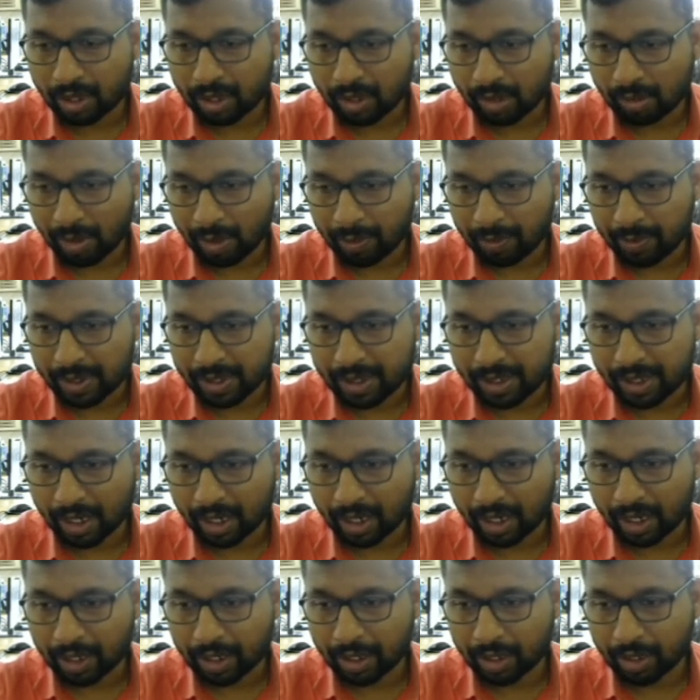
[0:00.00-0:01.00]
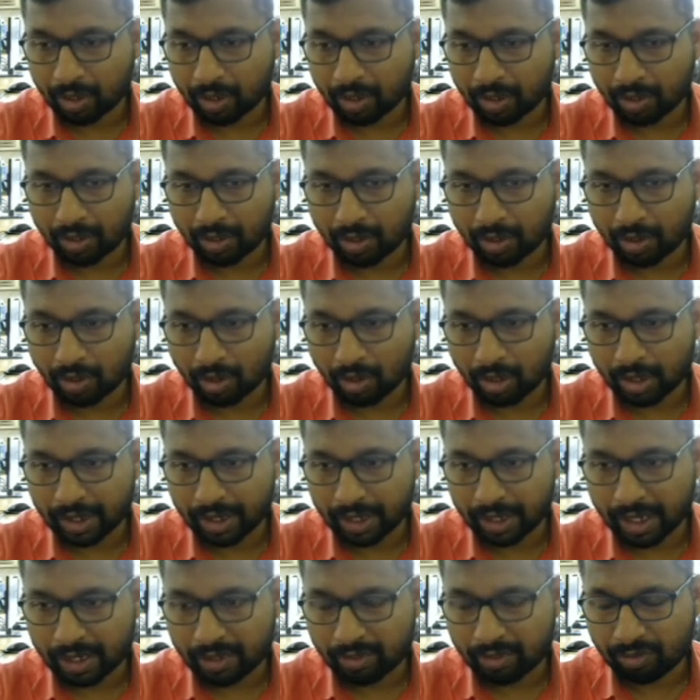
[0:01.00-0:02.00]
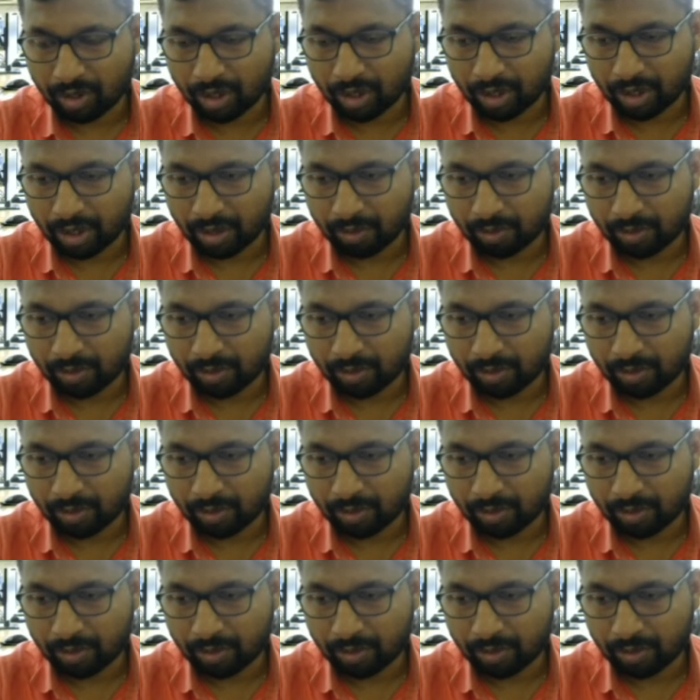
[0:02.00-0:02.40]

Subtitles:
By mistake I called it as fulcrum.